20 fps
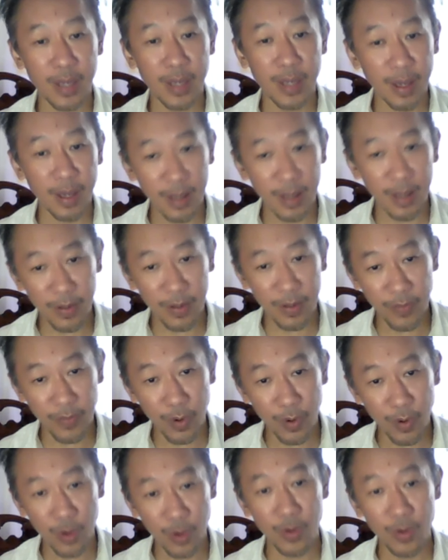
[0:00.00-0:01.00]
I
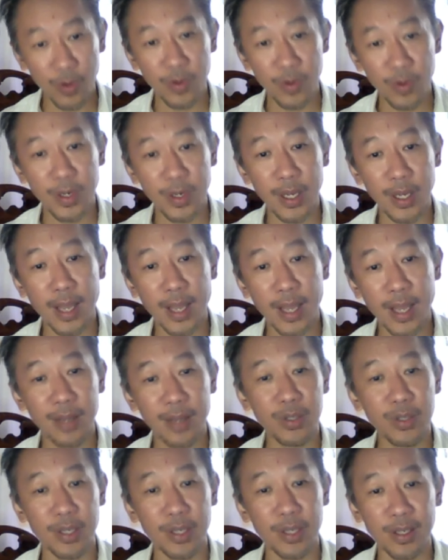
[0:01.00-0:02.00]
follow the
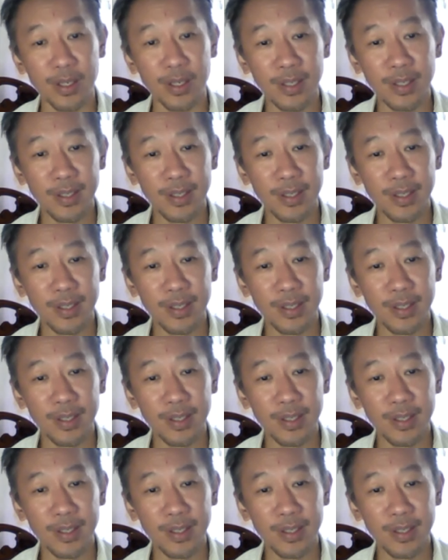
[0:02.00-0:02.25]
energy.